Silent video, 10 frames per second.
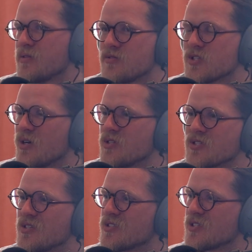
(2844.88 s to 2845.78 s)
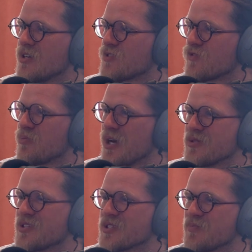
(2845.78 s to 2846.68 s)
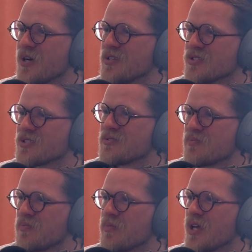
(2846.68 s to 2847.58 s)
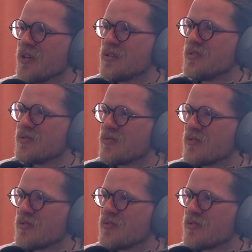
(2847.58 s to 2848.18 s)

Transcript: So I just did stunts for about 6 months, made